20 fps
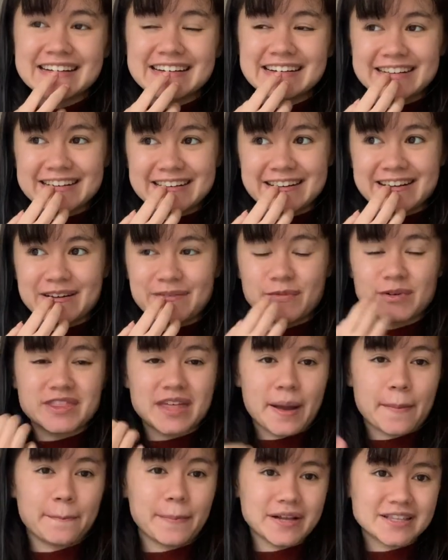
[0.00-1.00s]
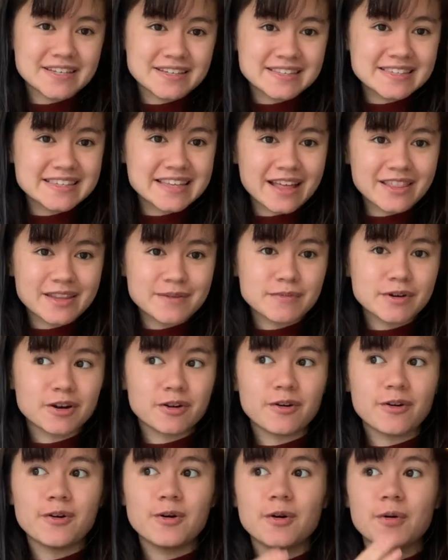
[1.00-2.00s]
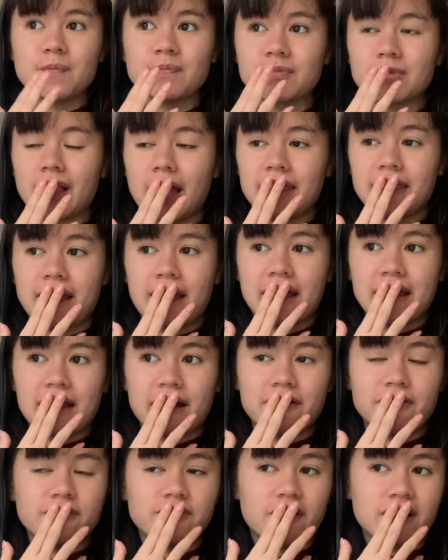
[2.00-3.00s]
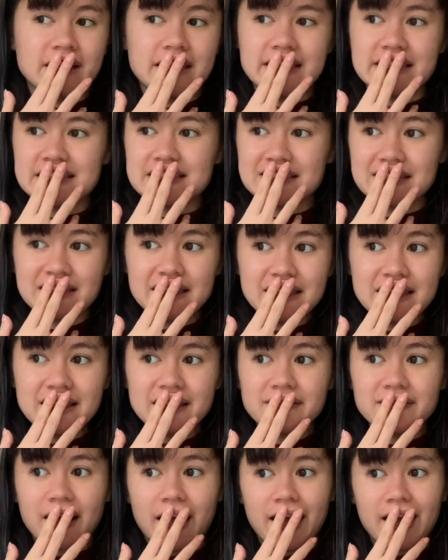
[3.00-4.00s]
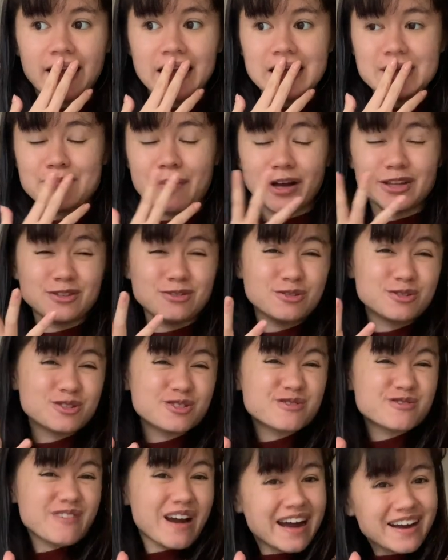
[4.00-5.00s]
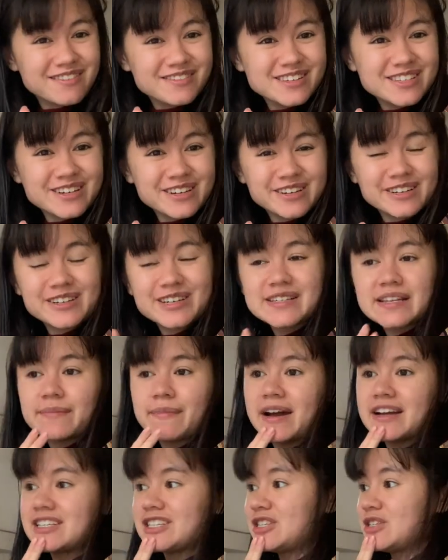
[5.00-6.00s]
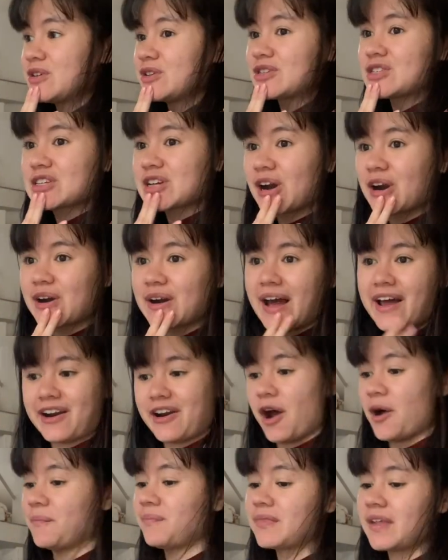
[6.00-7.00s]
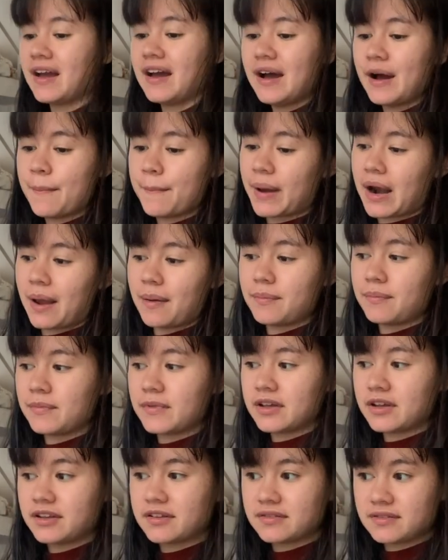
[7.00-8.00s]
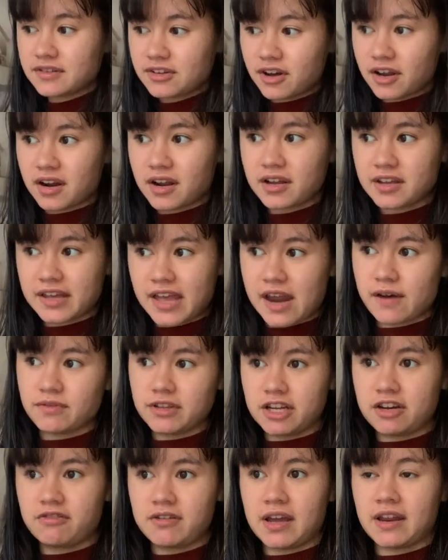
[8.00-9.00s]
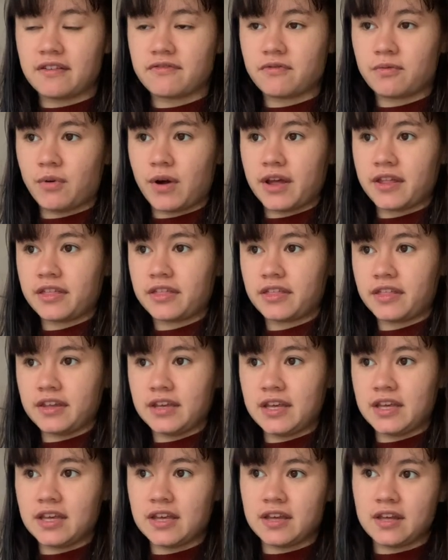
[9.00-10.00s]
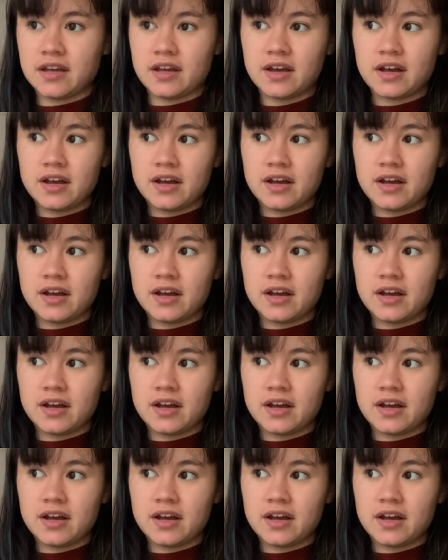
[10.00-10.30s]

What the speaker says: with like buttons down the middle and like a funky sleeve. I might do trousers, I might just do a skirt, I don't know, but I'm gonna get really creative with the